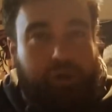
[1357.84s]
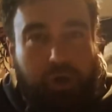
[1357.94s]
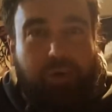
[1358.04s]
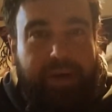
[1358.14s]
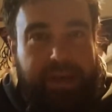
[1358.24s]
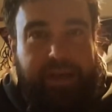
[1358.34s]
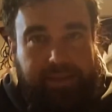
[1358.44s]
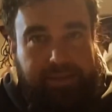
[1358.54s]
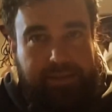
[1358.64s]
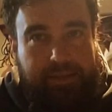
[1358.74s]
true it
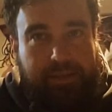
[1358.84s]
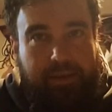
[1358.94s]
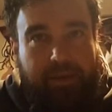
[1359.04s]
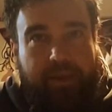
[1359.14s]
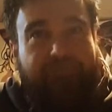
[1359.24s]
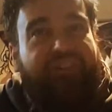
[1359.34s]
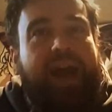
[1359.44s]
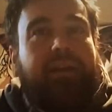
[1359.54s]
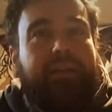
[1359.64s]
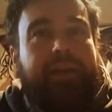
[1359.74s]
is. And
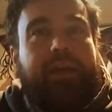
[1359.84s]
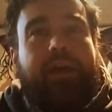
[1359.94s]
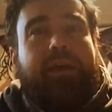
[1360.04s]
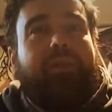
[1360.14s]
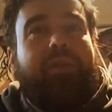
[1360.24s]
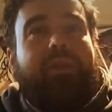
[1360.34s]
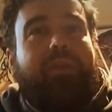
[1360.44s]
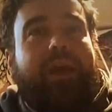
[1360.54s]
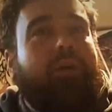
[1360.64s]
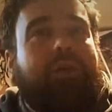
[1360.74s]
finally,
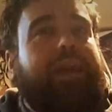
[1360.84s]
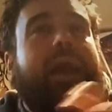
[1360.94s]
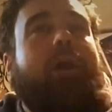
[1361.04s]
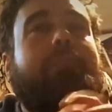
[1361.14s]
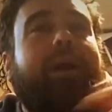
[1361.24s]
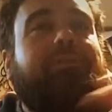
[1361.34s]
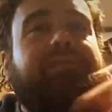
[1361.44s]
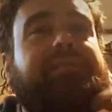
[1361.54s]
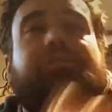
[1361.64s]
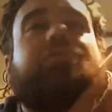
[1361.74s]
they don't care about
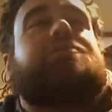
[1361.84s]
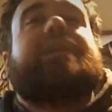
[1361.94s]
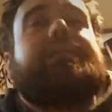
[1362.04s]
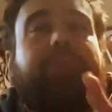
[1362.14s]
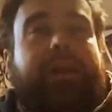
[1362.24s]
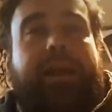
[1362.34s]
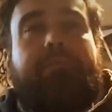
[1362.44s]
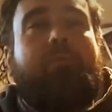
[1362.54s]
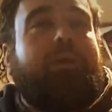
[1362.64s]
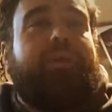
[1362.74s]
the scissor statement
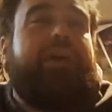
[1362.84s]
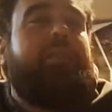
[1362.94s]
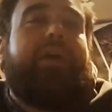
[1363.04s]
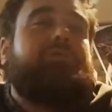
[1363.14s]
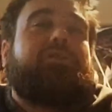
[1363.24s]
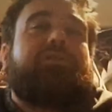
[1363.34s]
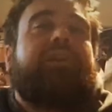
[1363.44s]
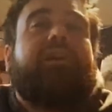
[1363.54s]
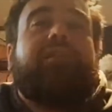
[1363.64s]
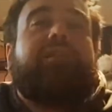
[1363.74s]
anymore. They
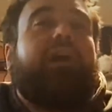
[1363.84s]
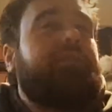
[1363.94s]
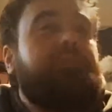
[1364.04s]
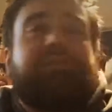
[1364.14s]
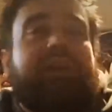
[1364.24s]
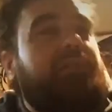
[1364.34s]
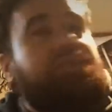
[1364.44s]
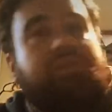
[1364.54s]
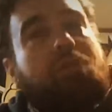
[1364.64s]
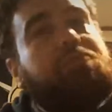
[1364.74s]
just dug
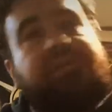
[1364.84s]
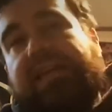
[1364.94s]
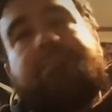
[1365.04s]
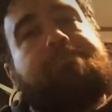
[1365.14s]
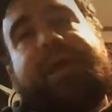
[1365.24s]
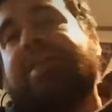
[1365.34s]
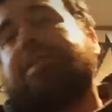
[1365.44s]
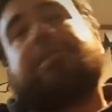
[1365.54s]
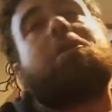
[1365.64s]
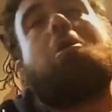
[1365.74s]
themselves so deep,
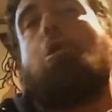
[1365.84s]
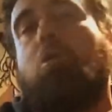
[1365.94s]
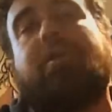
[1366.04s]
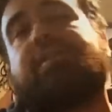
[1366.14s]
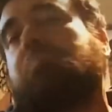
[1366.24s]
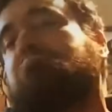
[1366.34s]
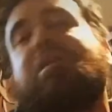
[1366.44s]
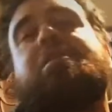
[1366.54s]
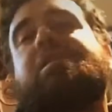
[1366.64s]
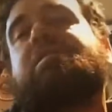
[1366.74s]
basing their whole
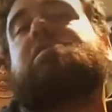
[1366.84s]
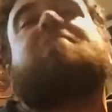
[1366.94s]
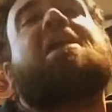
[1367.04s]
experience